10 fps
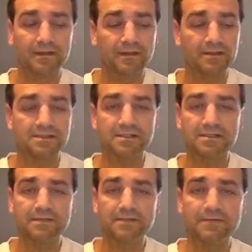Let's see, is
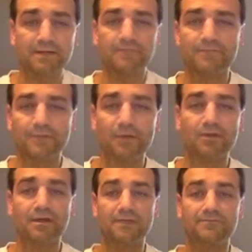that right? Yeah.
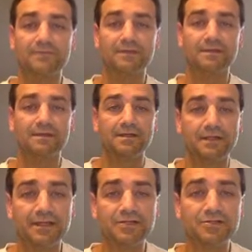Okay.
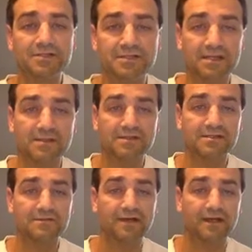Glaciers, sediments,
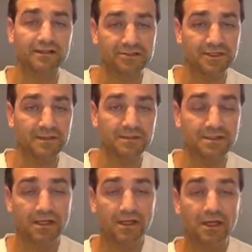and valley shapes.
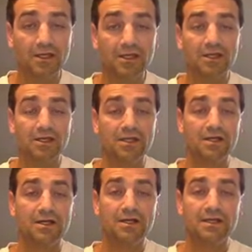
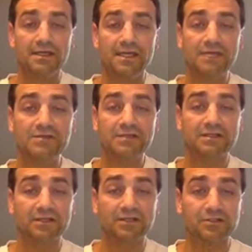Here's a
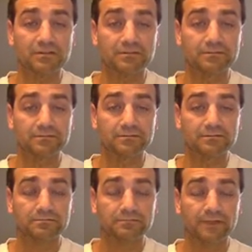glacier.
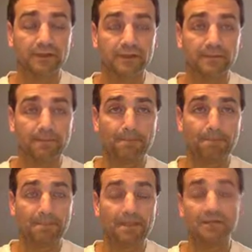Okay.
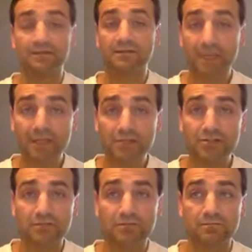A
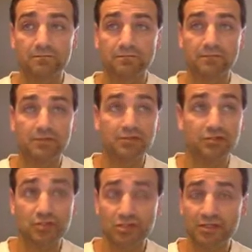glacier is
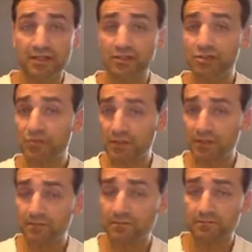just like a
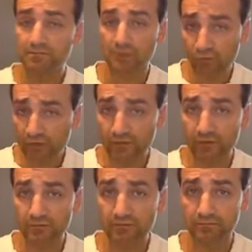stream, a
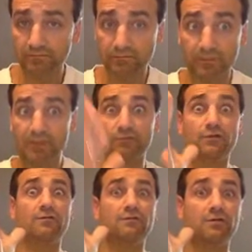river, but it's
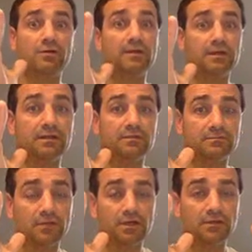very, very big.
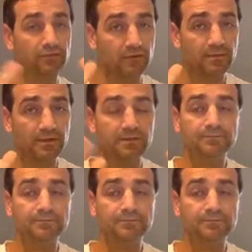Okay, it's very big.